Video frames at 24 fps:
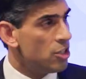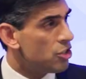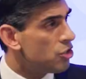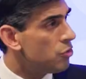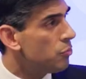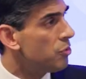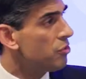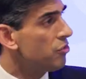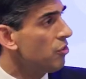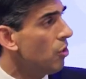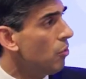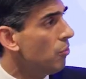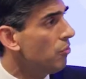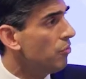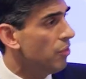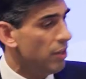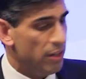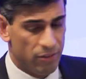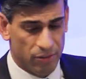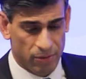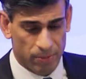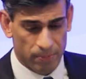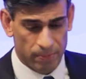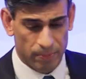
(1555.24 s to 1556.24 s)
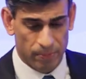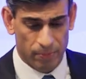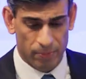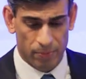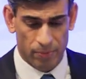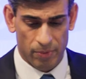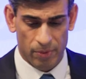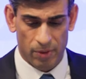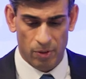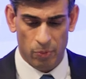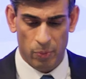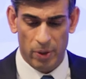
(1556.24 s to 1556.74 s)
To resolve this,
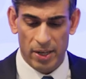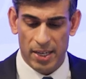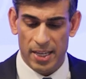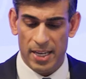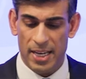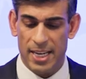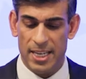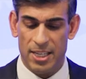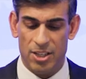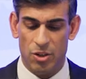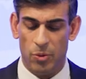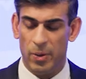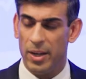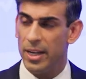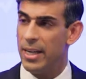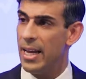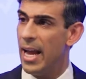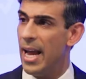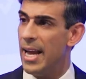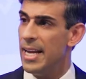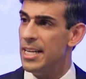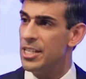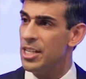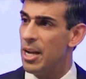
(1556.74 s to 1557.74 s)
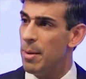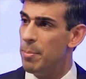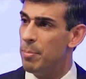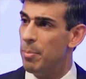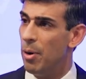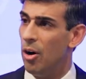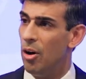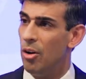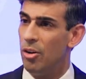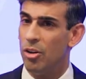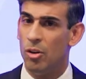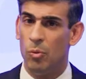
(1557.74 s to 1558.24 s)
we need to engage and
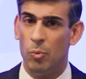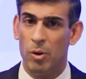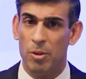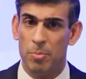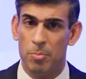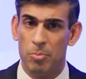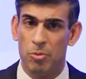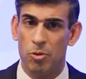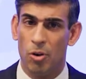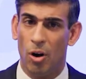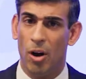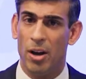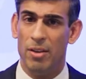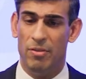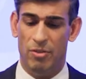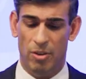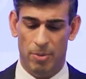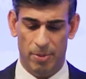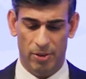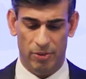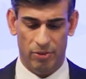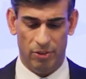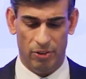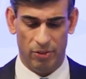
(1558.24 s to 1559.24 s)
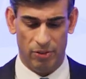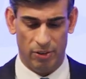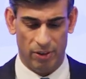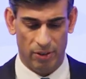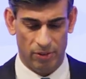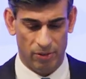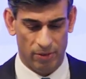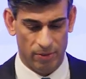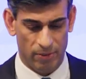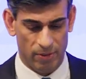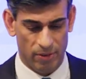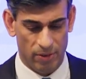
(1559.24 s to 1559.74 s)
partner with private
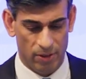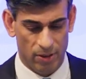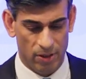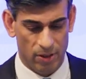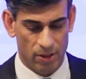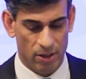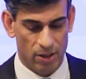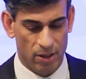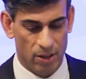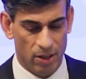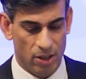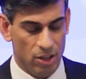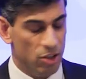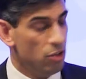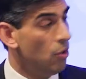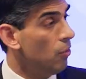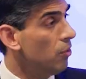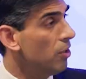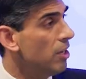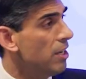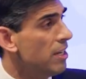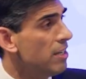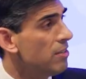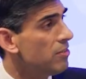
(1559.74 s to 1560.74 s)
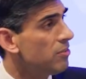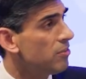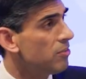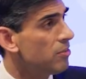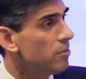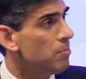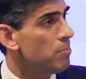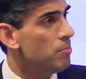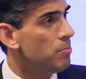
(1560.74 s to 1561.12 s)
businesses, not least